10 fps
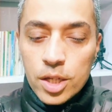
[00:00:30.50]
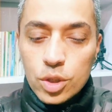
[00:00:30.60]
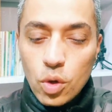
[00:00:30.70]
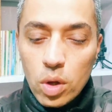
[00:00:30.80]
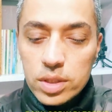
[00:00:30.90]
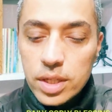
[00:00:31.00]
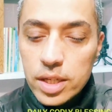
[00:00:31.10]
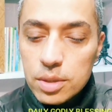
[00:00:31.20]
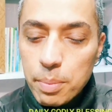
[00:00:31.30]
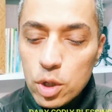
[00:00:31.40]
so God
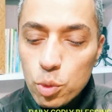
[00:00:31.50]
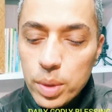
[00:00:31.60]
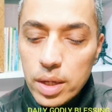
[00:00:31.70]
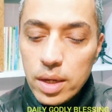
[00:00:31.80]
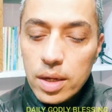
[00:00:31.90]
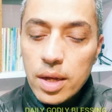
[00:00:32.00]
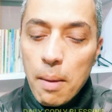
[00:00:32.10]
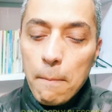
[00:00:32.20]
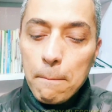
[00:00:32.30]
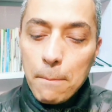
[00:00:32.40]
says, May you be a
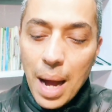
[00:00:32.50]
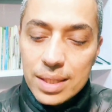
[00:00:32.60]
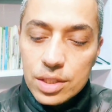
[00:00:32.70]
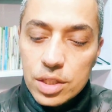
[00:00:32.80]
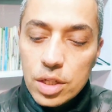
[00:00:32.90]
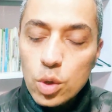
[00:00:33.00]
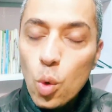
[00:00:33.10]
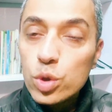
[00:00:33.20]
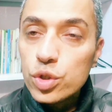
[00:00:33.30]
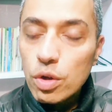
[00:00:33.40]
master
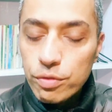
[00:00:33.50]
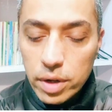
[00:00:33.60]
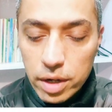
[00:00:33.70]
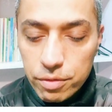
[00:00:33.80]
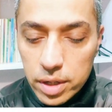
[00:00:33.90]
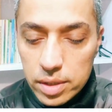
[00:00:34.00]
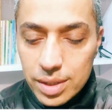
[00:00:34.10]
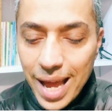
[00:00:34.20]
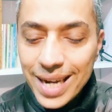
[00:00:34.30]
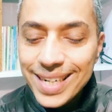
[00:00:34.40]
ocean of
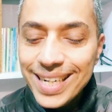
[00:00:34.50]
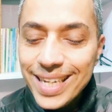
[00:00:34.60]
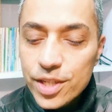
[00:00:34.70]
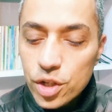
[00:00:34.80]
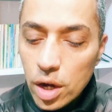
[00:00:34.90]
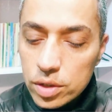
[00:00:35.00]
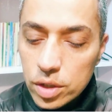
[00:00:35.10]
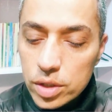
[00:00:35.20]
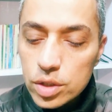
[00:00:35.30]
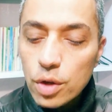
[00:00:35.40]
forgiveness and teach
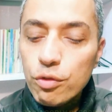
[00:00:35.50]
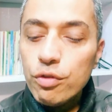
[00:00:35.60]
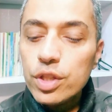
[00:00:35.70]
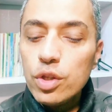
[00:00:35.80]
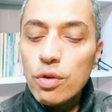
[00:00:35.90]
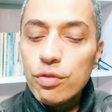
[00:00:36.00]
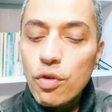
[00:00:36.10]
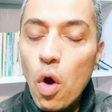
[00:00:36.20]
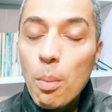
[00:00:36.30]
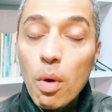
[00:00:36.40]
others with your
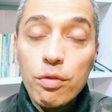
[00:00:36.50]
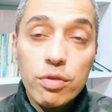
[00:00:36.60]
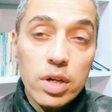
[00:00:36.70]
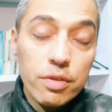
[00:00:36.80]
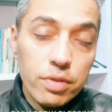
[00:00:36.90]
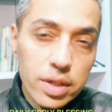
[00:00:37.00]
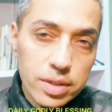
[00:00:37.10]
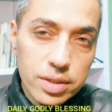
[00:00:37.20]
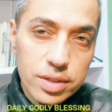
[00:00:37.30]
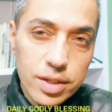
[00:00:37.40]
form of
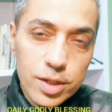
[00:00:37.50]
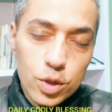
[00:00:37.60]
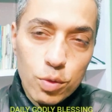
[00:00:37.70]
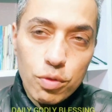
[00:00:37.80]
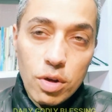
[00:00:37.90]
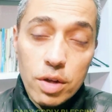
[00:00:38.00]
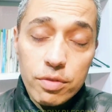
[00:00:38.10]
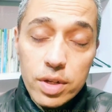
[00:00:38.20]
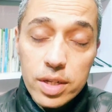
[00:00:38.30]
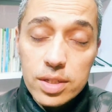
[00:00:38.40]
forgiveness. So
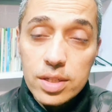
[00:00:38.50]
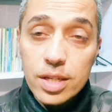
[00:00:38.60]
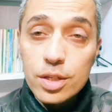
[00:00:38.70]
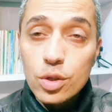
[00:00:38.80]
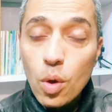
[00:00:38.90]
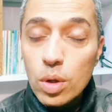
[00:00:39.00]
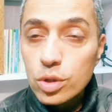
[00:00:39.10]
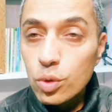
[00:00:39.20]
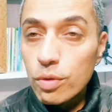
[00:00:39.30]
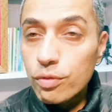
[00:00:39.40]
forgiveness is
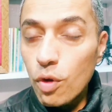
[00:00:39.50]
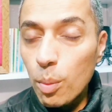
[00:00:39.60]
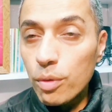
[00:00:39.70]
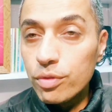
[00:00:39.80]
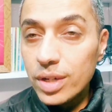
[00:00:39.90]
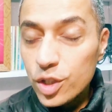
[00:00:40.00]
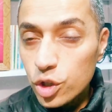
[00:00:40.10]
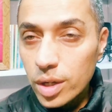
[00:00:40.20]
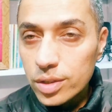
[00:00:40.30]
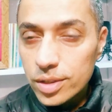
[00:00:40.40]
also a form of
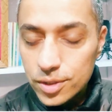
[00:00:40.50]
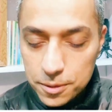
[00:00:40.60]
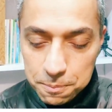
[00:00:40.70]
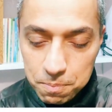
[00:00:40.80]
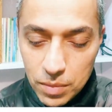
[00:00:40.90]
teaching others.